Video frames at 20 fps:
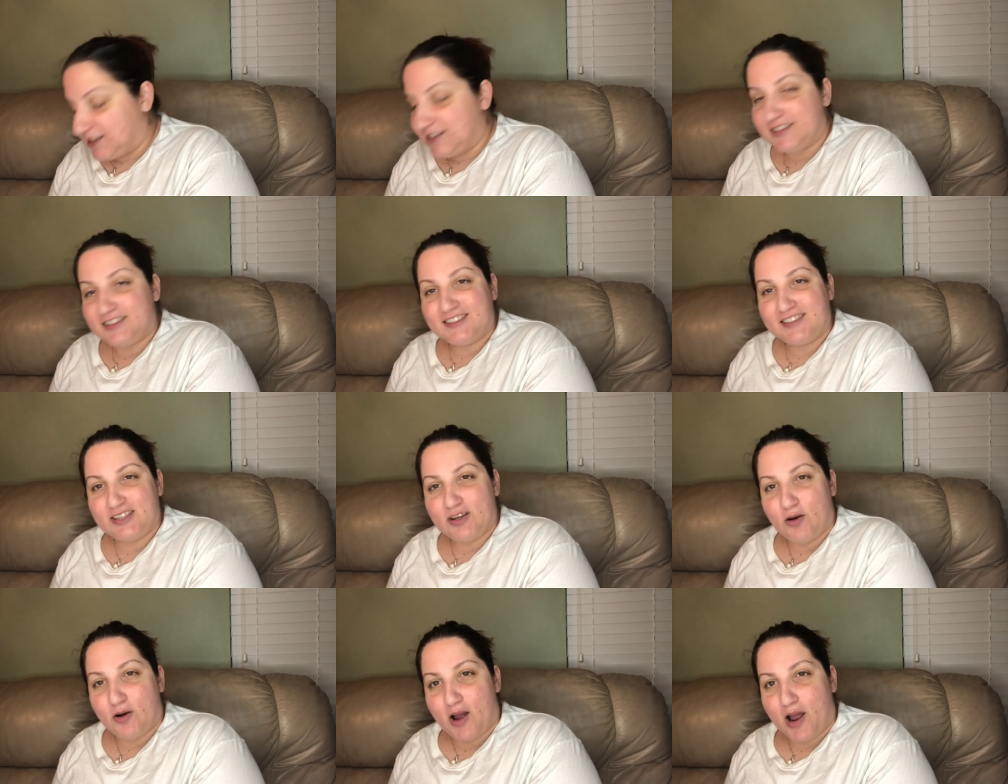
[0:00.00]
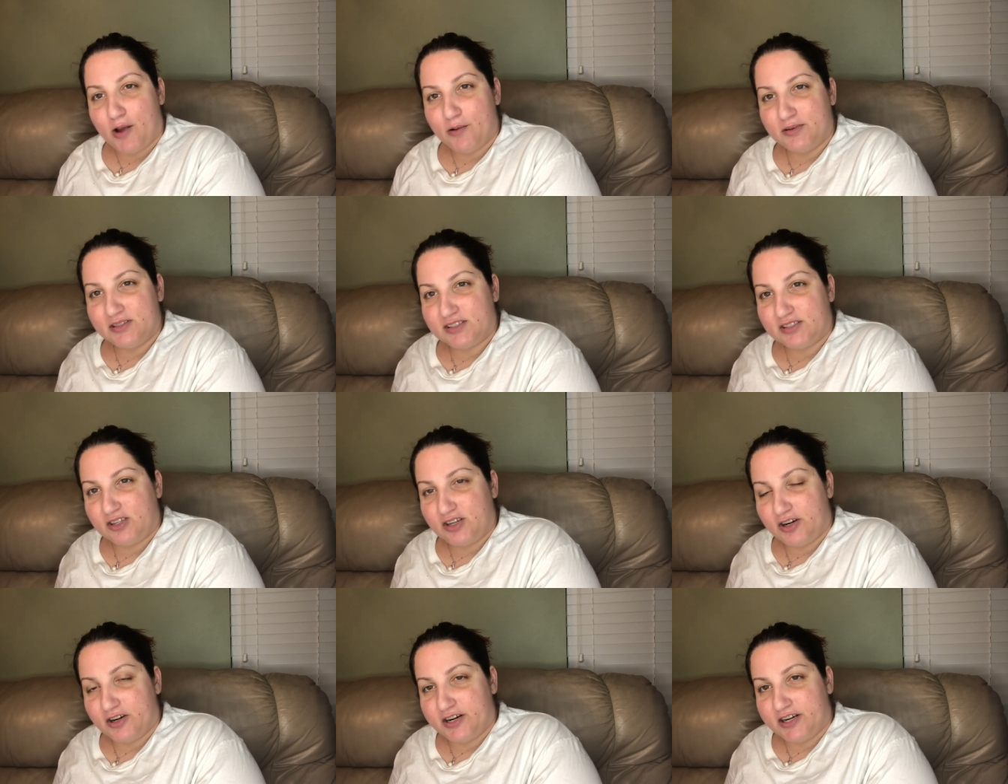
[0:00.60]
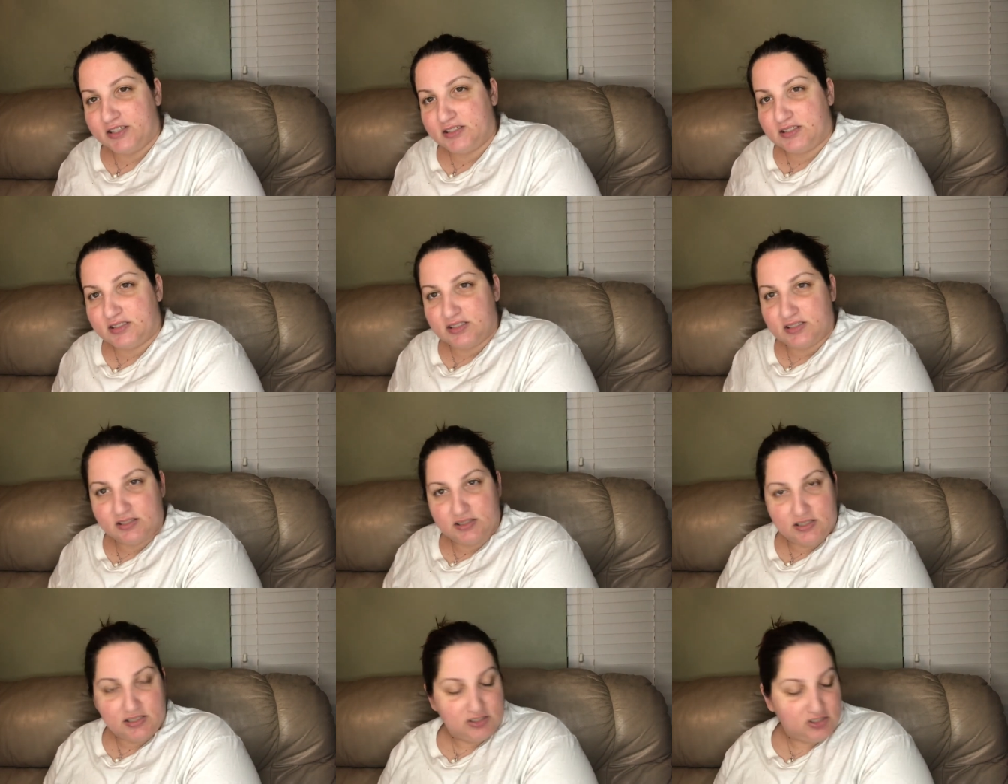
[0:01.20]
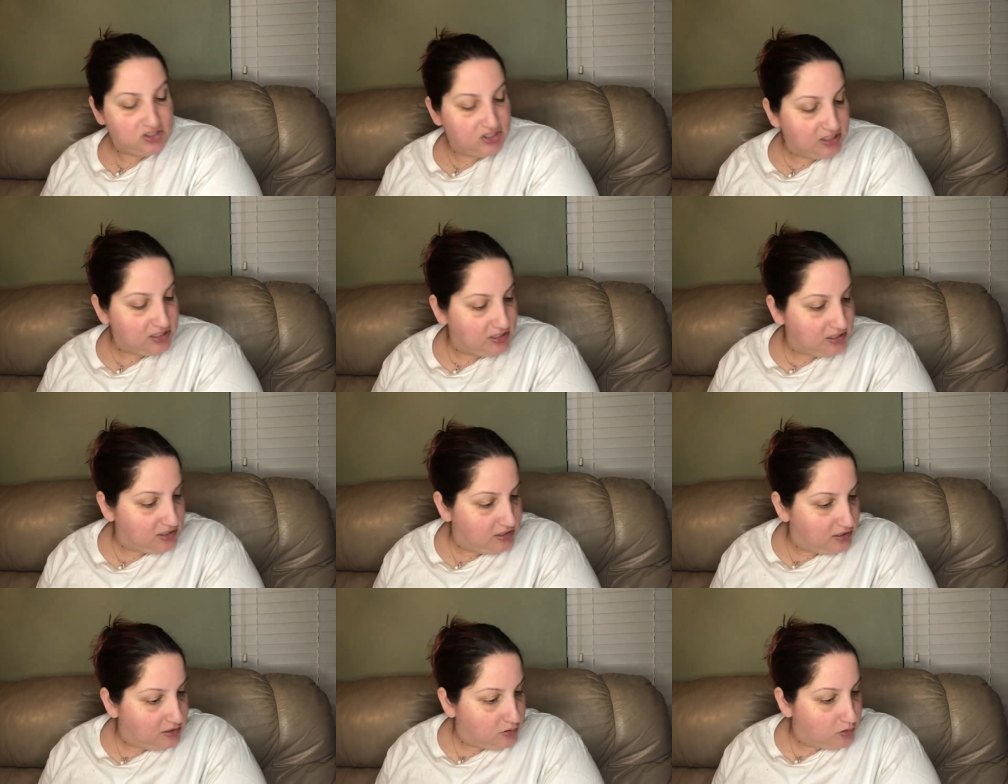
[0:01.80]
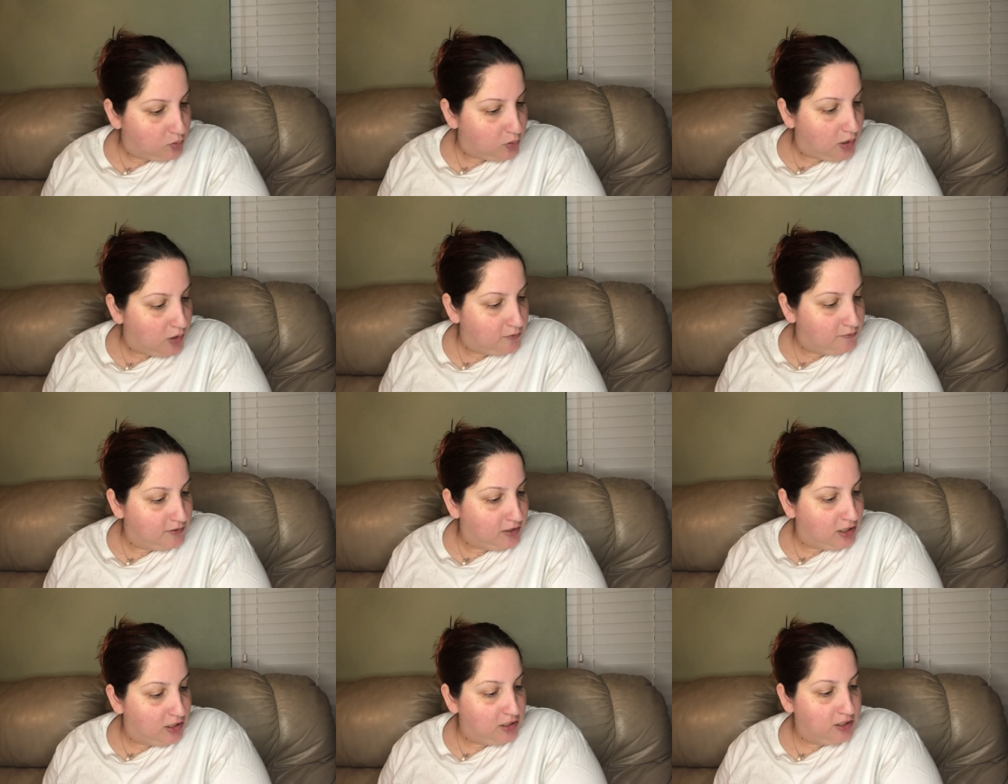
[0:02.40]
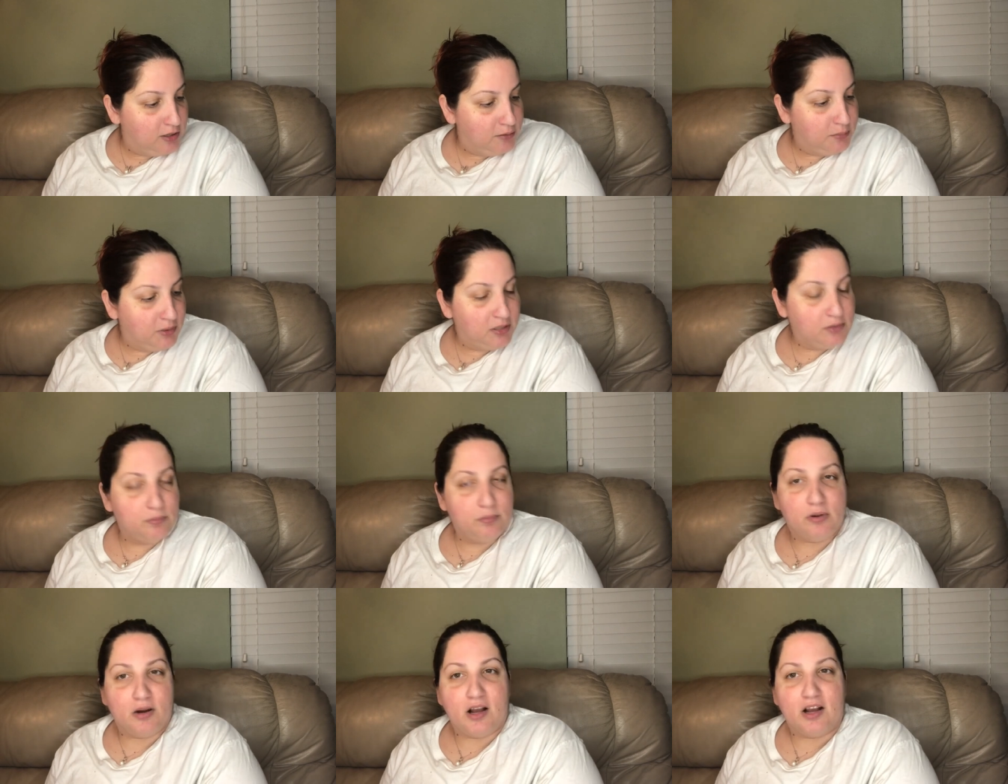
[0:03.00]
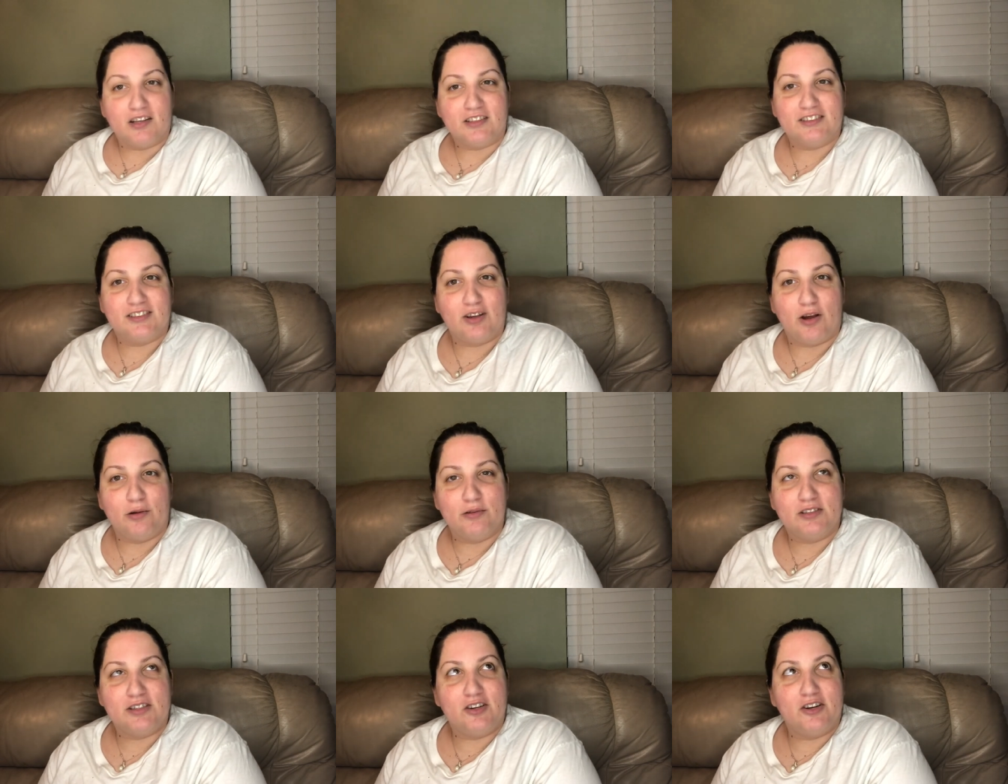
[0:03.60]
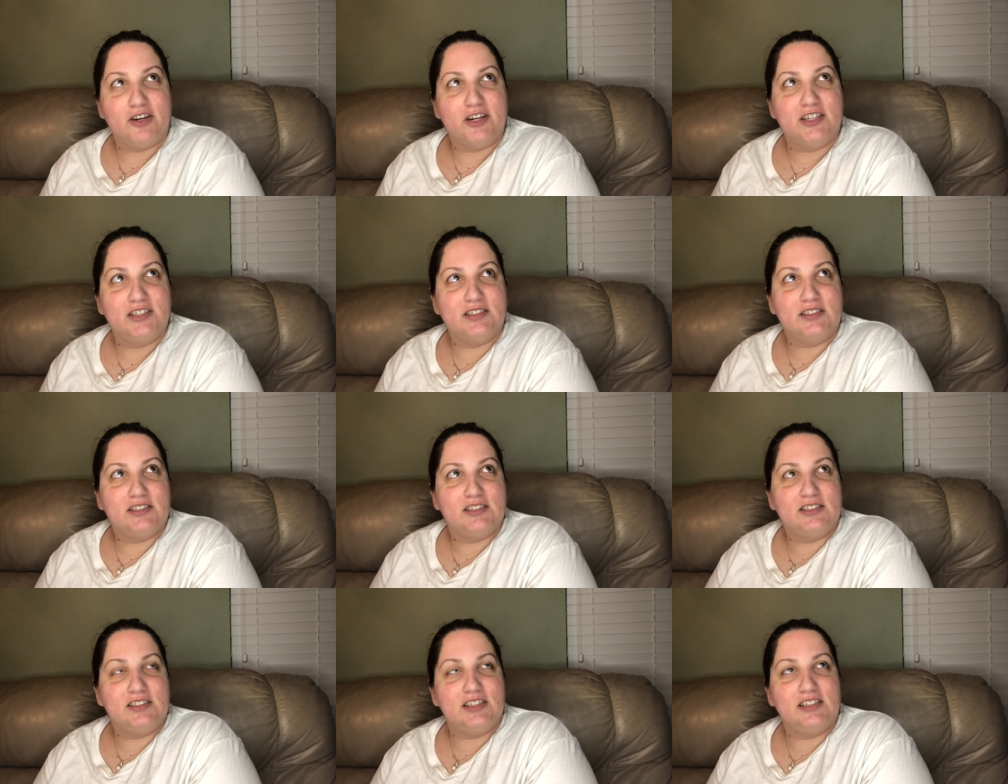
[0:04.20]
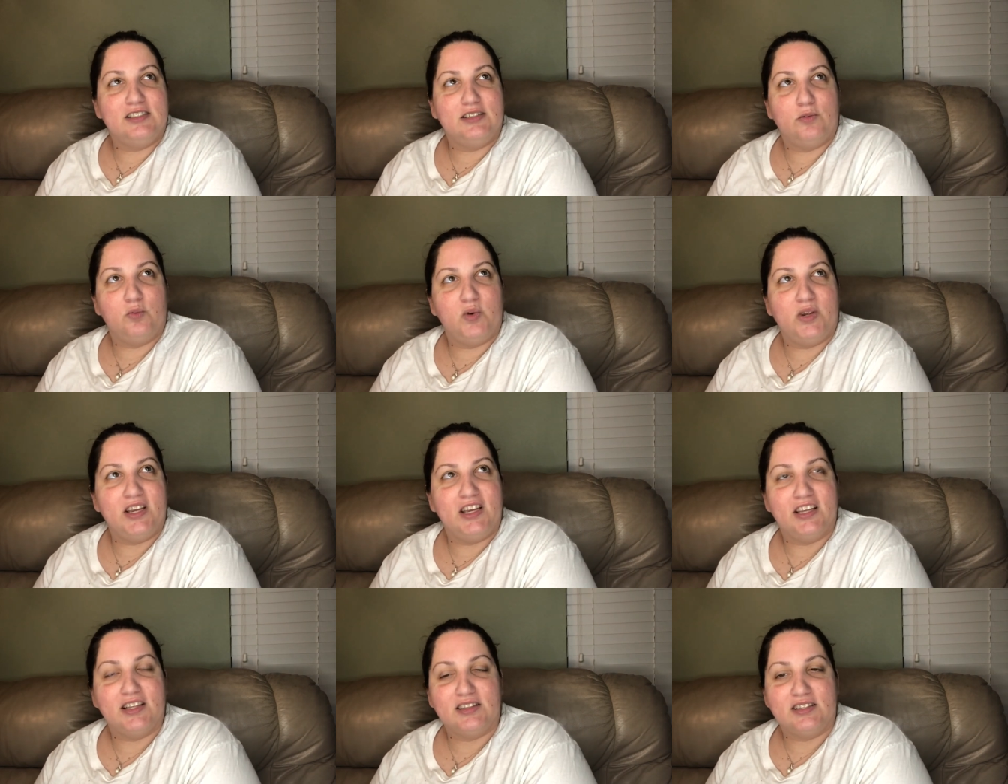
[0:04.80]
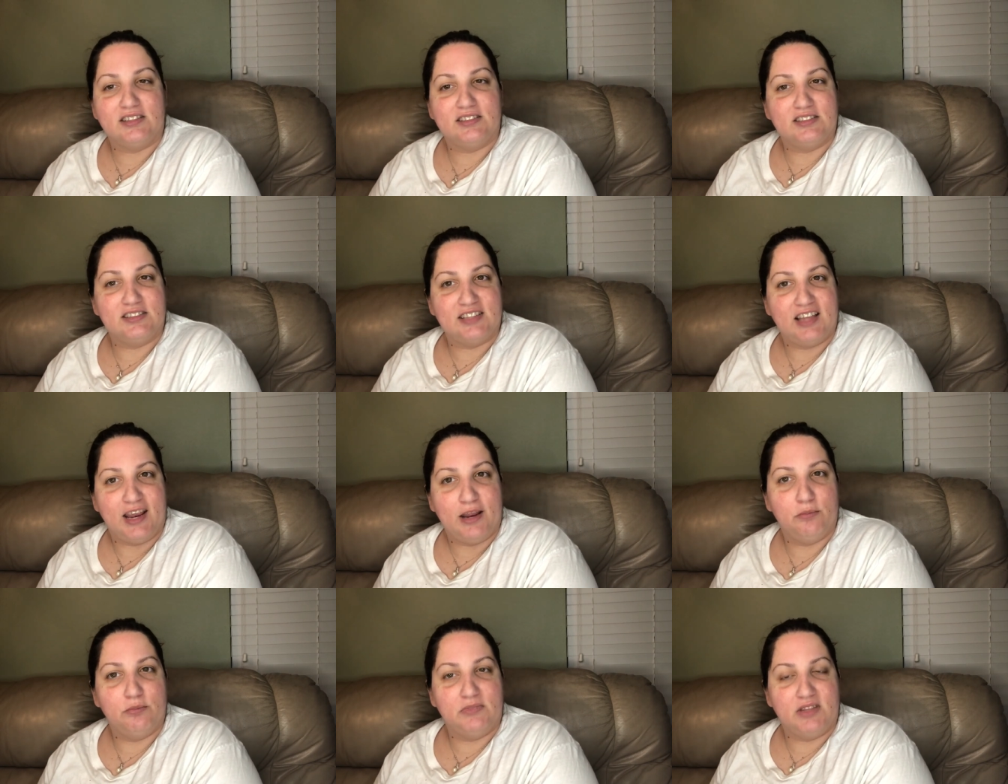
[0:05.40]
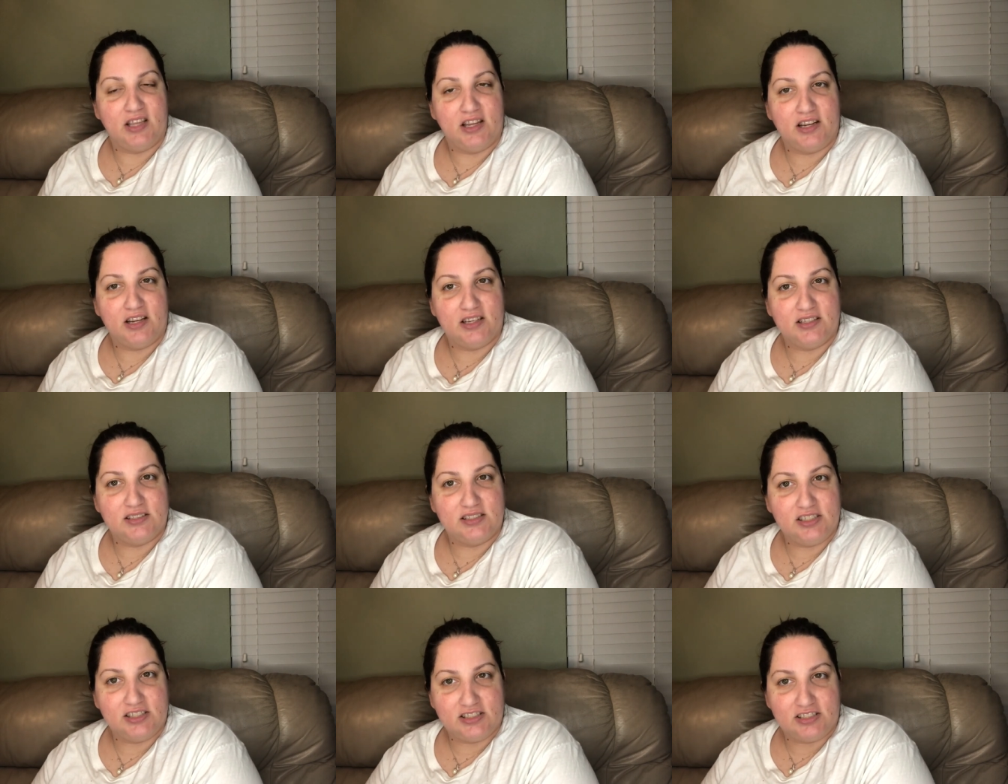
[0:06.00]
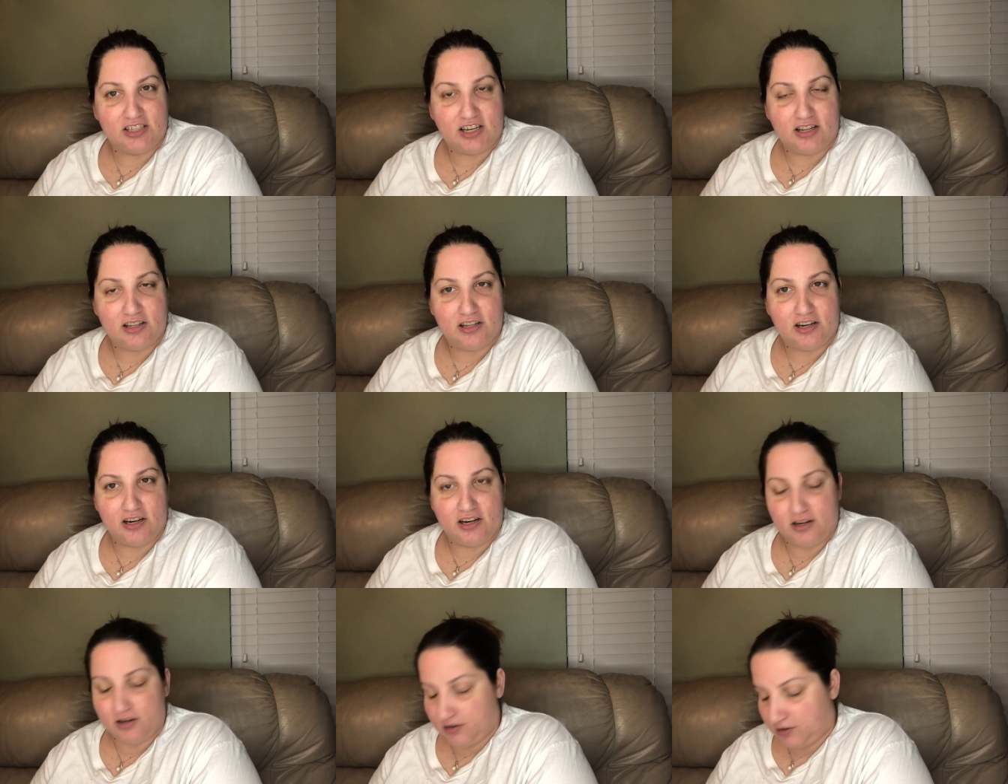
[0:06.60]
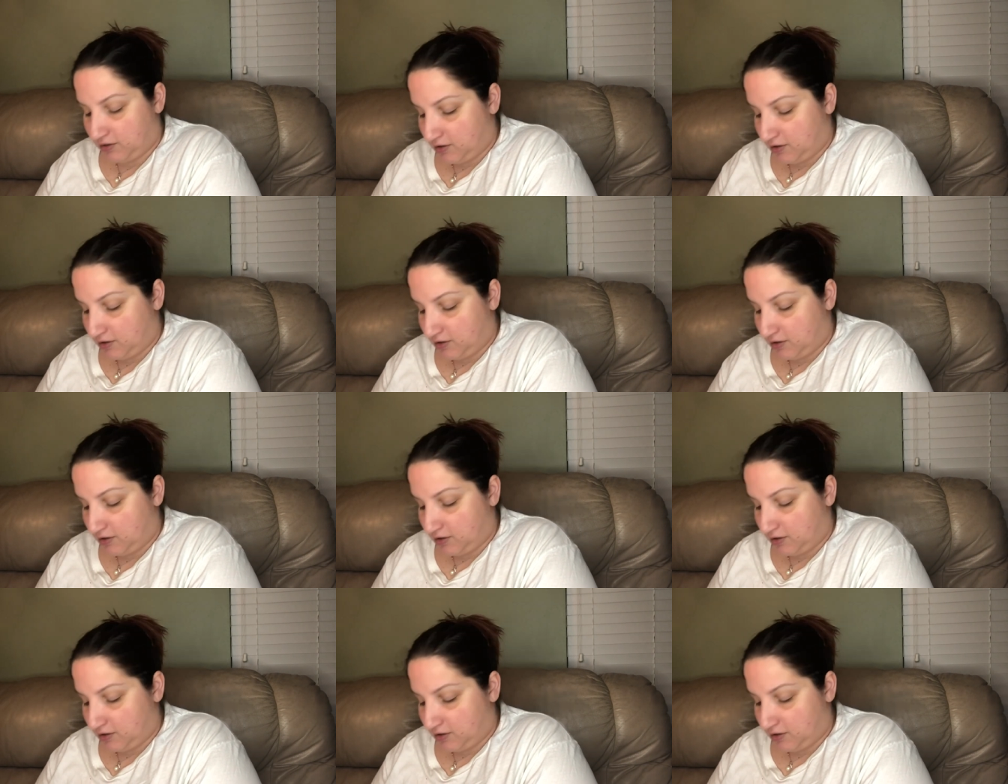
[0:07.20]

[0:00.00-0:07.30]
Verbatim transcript: So I was curious to see, she did the $12 a month box. So I was curious to see, did we get the same thing as each other